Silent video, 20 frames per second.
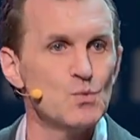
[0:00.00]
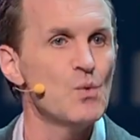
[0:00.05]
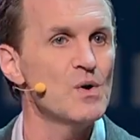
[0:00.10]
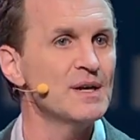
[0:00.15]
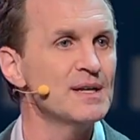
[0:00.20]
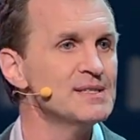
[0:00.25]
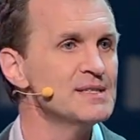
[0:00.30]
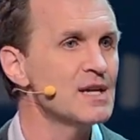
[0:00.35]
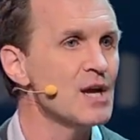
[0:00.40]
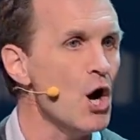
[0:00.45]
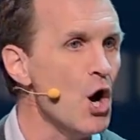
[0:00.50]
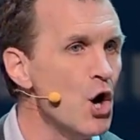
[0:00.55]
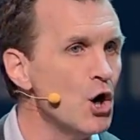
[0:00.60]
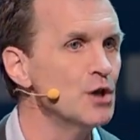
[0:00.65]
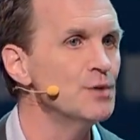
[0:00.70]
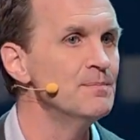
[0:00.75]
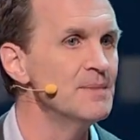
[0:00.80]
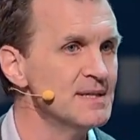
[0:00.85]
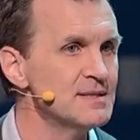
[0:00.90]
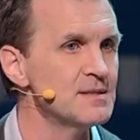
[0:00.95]
What has he
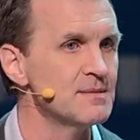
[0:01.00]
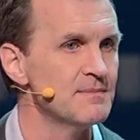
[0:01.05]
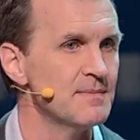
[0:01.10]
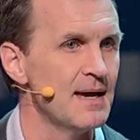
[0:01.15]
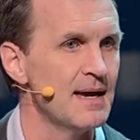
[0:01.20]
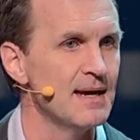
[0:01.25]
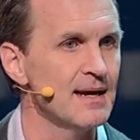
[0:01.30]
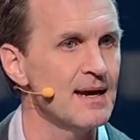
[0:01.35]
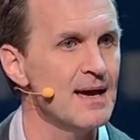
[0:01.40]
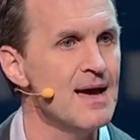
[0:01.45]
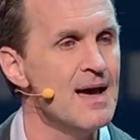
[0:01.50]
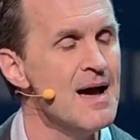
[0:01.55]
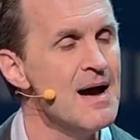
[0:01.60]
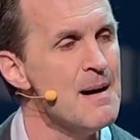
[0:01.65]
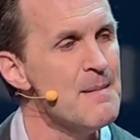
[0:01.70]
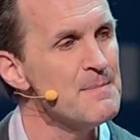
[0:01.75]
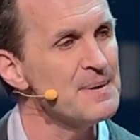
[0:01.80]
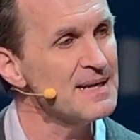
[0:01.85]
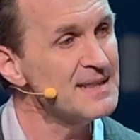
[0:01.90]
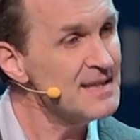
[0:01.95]
called me to make?
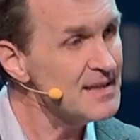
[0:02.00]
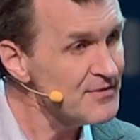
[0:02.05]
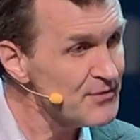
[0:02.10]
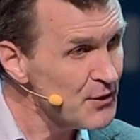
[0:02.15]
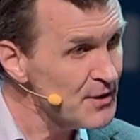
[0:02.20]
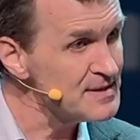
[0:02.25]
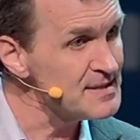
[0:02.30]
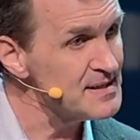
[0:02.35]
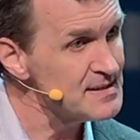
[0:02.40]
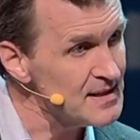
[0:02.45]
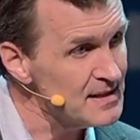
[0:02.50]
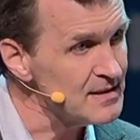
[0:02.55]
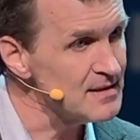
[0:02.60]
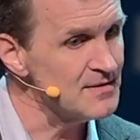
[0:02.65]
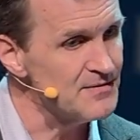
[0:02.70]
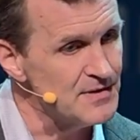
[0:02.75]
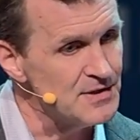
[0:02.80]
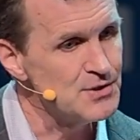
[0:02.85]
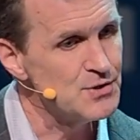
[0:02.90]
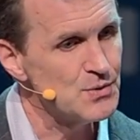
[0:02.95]
But I think for us as
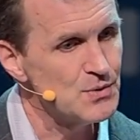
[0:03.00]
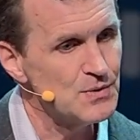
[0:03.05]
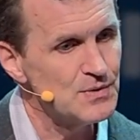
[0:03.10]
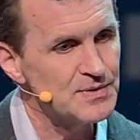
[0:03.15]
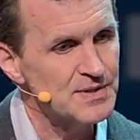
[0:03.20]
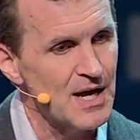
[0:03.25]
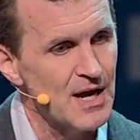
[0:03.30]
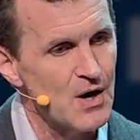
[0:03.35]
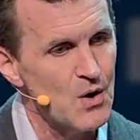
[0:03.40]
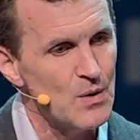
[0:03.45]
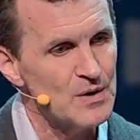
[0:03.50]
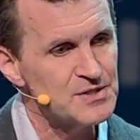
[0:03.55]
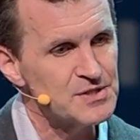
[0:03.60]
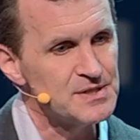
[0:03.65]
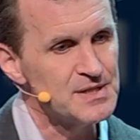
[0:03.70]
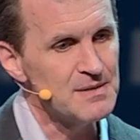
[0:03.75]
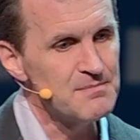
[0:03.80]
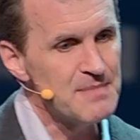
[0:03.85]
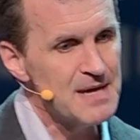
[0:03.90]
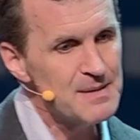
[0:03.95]
individuals, a
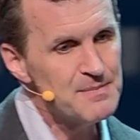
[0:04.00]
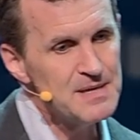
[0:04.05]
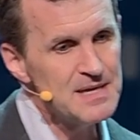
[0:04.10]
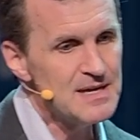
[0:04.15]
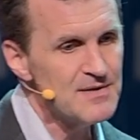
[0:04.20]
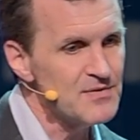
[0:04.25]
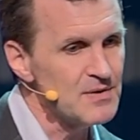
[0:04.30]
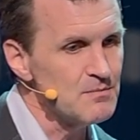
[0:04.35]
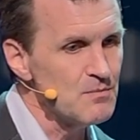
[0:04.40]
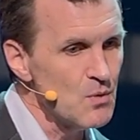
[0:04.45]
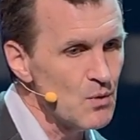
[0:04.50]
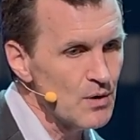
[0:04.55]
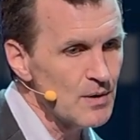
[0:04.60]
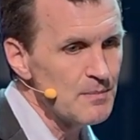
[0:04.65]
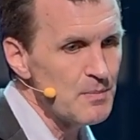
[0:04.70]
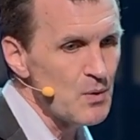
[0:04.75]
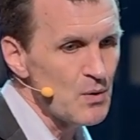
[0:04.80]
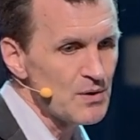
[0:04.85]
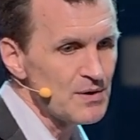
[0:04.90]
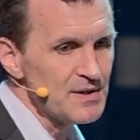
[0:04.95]
question that may be even more
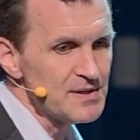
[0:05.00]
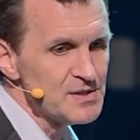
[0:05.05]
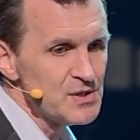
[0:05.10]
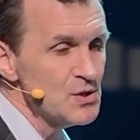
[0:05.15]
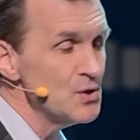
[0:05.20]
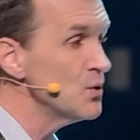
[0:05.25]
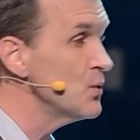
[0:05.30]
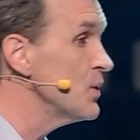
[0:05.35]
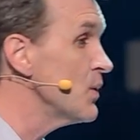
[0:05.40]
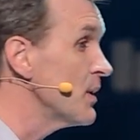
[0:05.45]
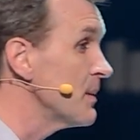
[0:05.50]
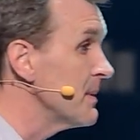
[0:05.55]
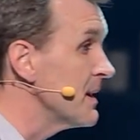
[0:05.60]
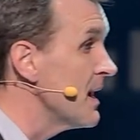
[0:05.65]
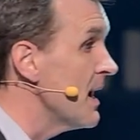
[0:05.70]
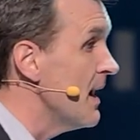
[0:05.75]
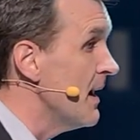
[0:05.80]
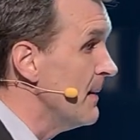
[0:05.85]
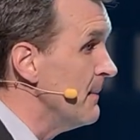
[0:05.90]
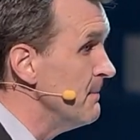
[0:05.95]
important is who do we want to
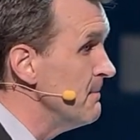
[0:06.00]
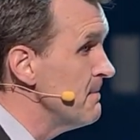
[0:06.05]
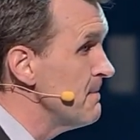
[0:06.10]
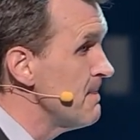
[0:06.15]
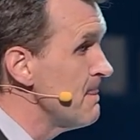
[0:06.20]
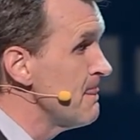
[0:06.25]
become?